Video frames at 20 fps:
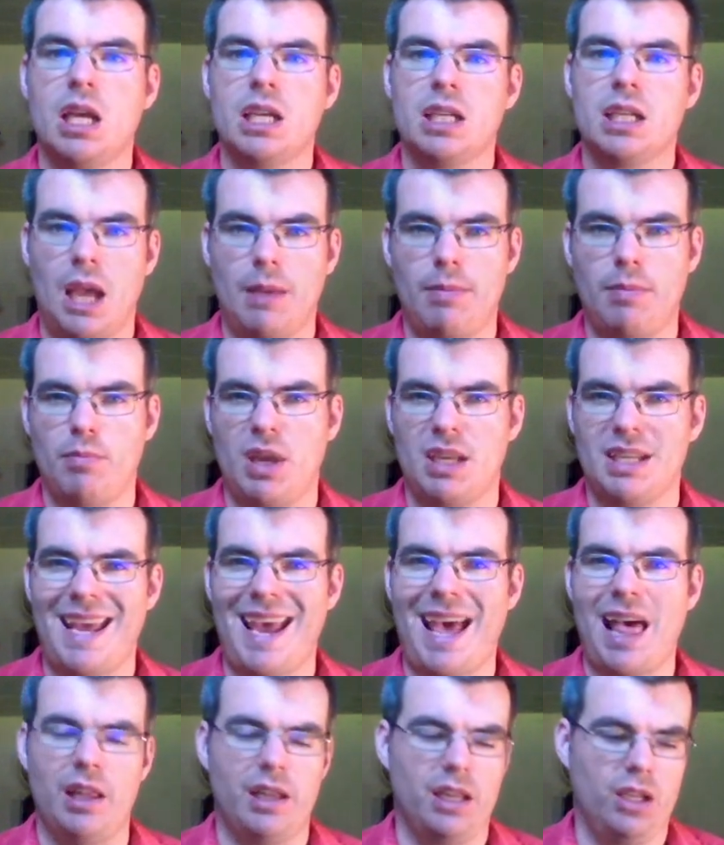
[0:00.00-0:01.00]
type of
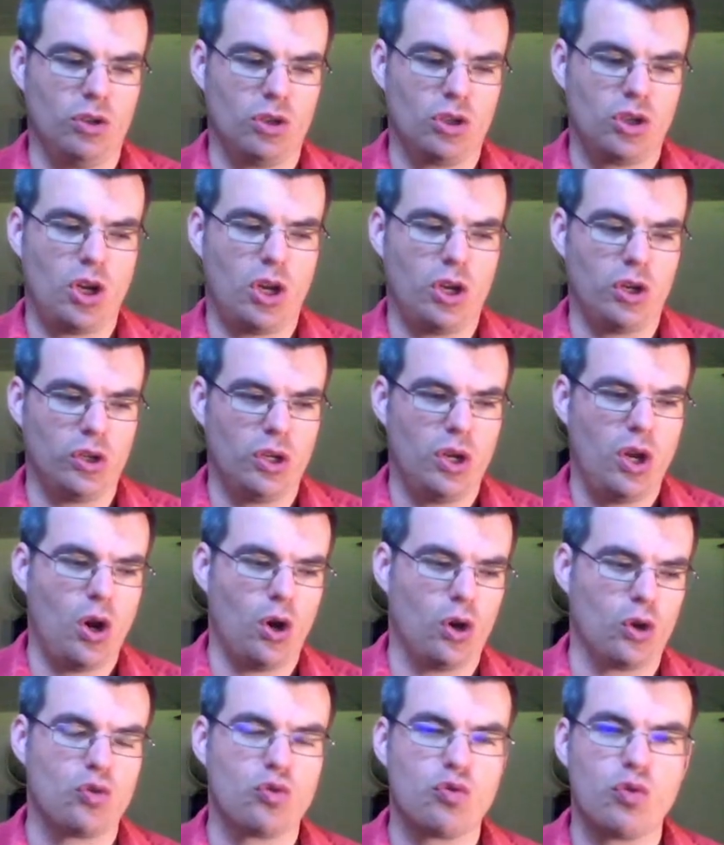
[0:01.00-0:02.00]
mentality
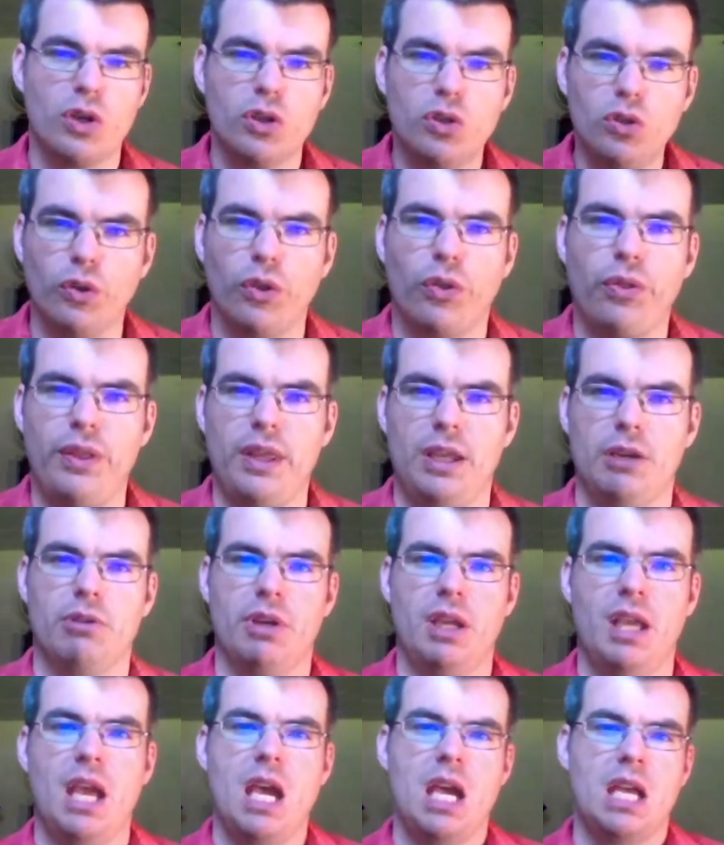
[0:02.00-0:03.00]
or critical
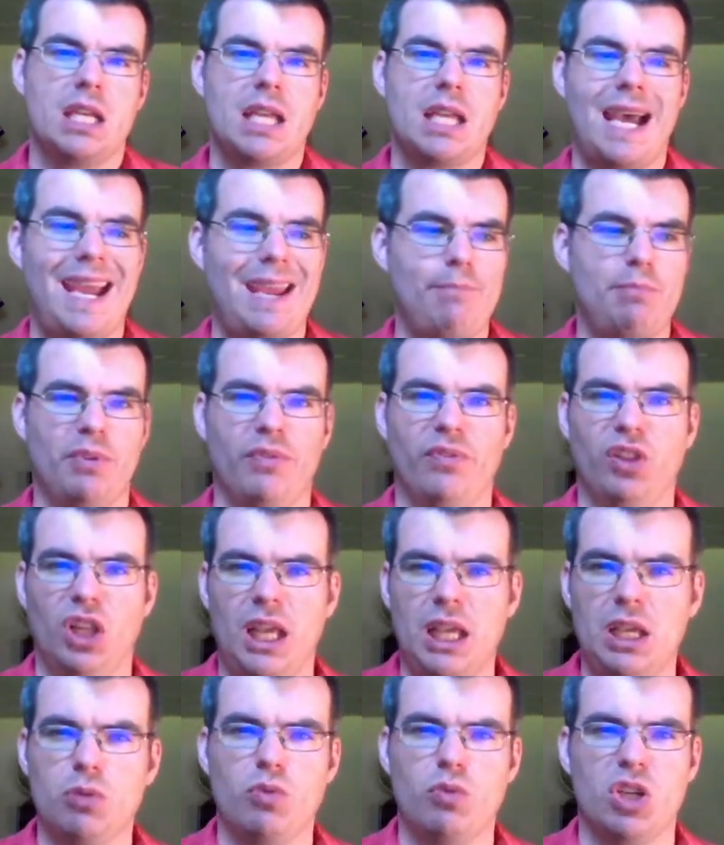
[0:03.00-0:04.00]
theory type of
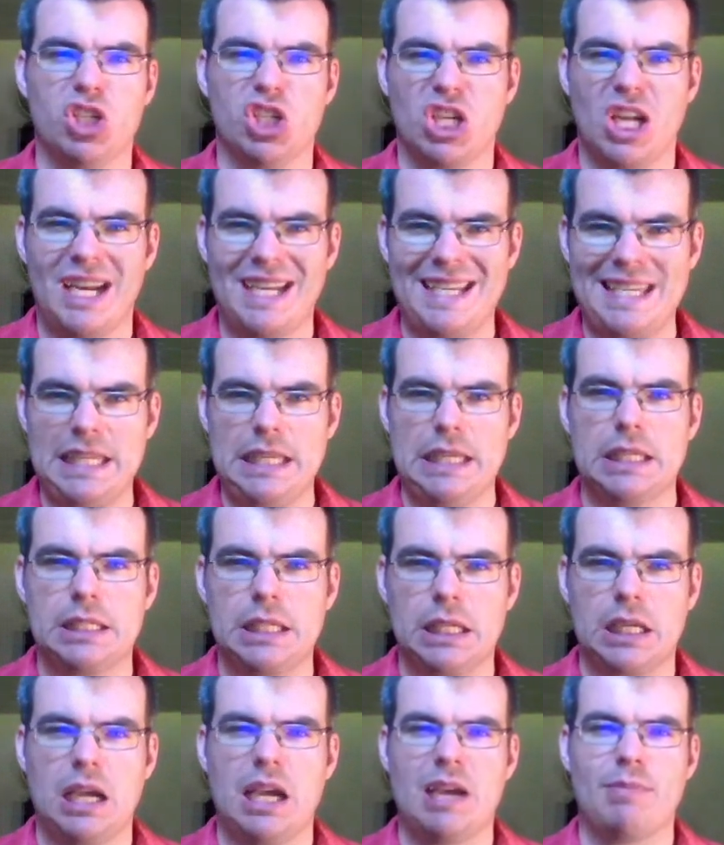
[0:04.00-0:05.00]
language and ideas
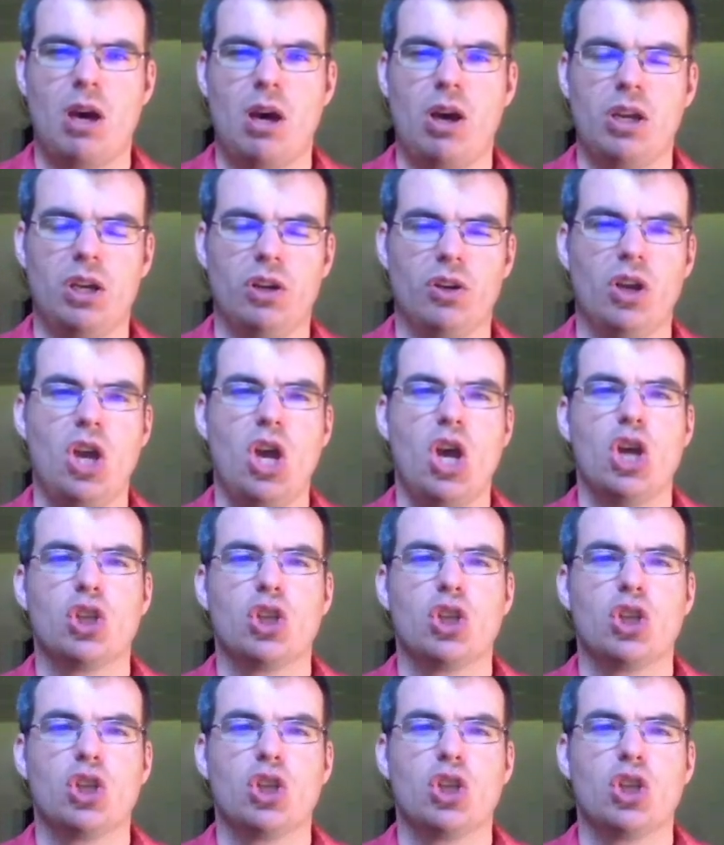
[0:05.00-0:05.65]
that come out here.